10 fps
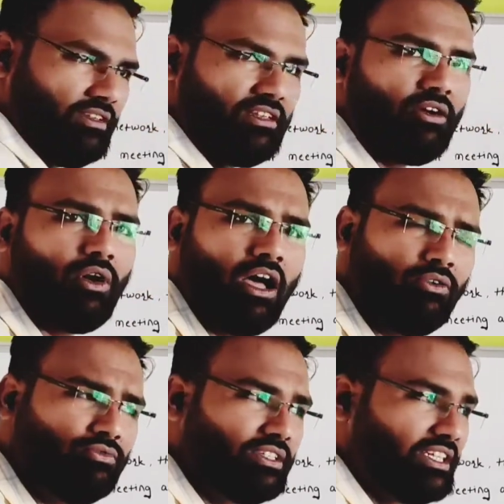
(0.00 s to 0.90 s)
Now
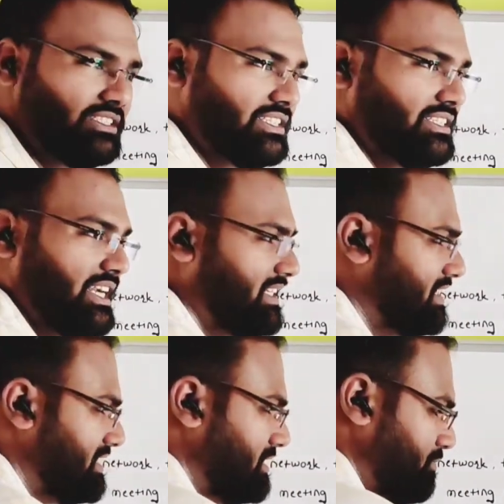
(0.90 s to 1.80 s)
how we can say that
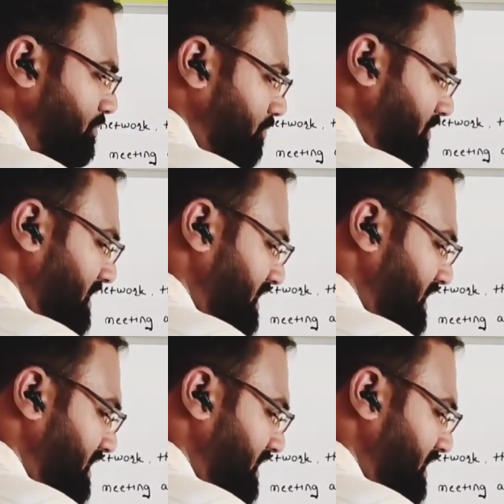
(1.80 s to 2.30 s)
this is proved?